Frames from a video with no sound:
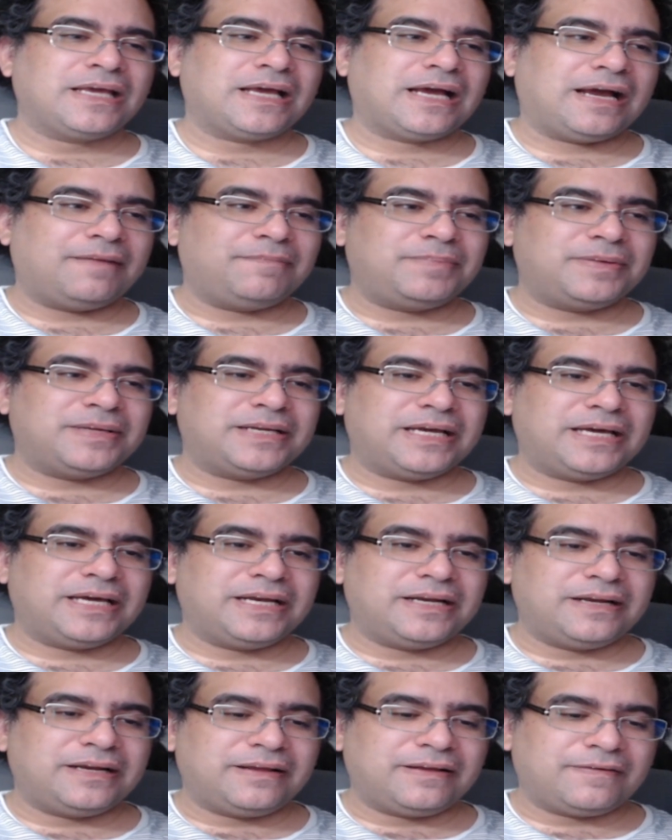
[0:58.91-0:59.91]
I've been
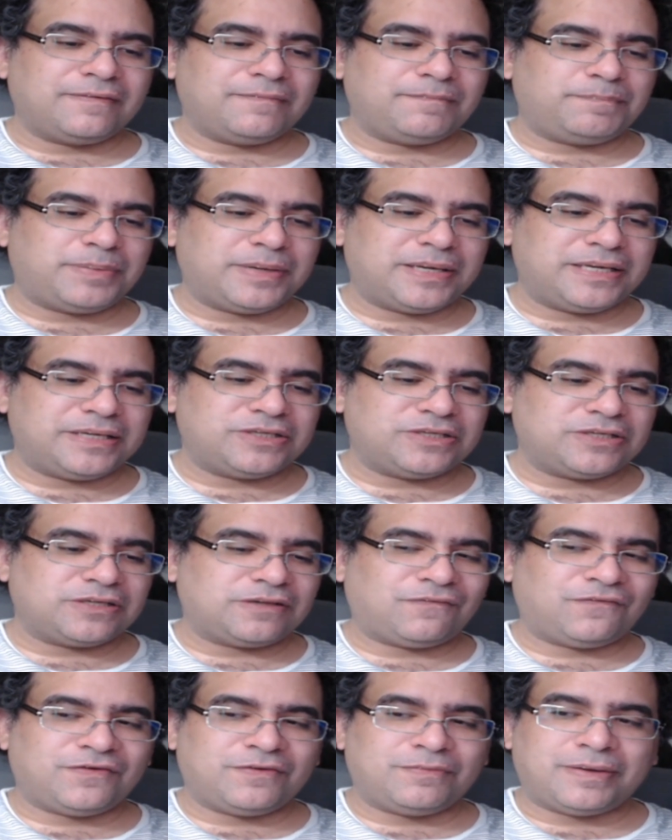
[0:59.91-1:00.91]
editing pages
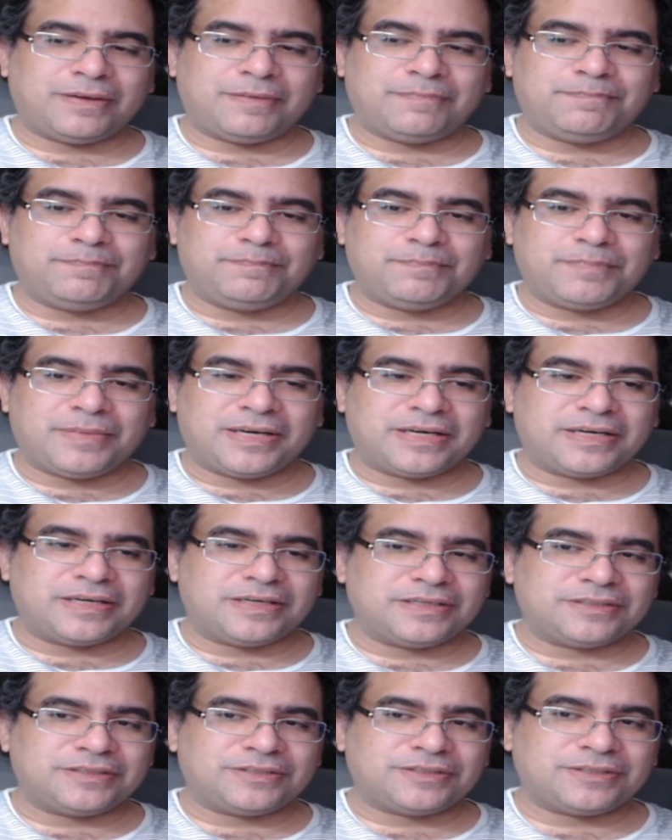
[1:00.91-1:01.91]
for my
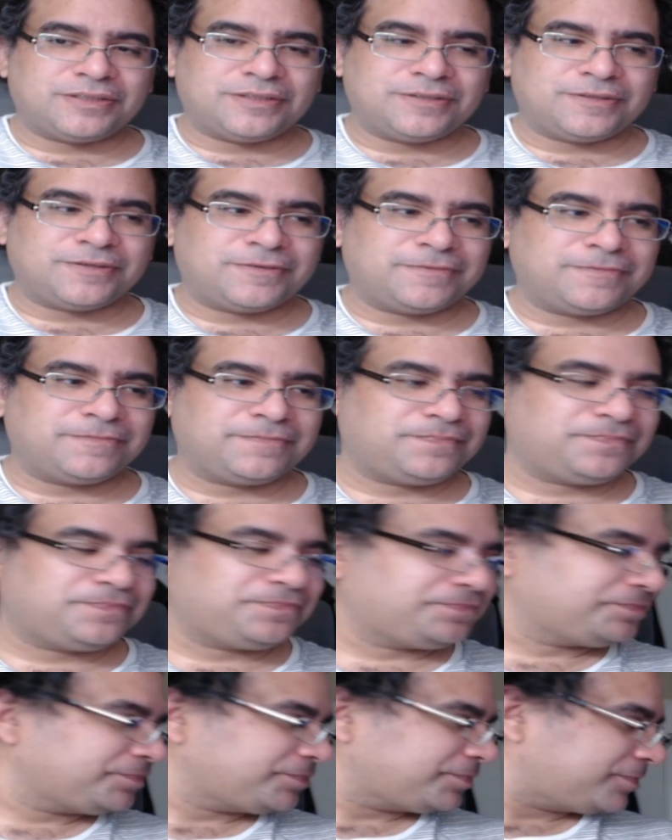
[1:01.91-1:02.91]
manga Eternal.
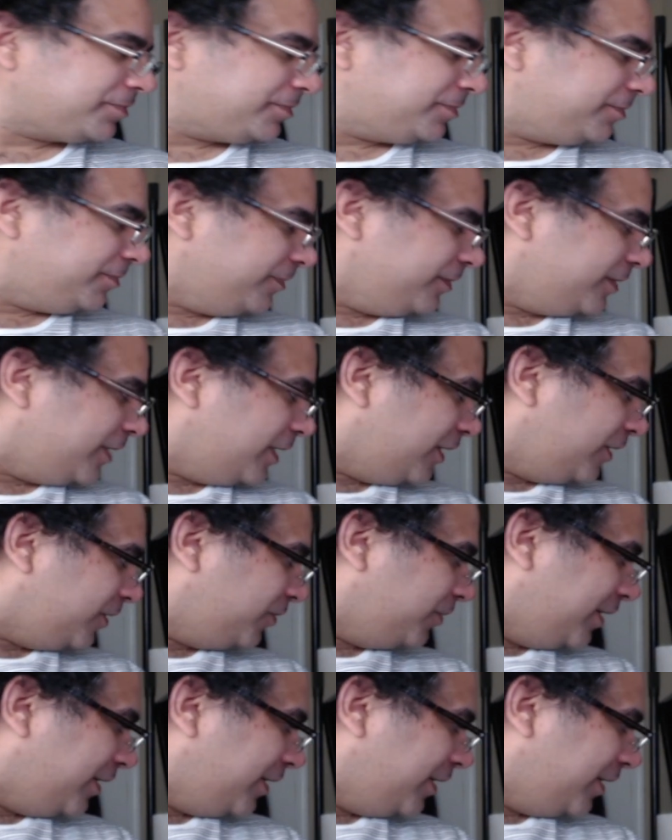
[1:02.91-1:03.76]
I don't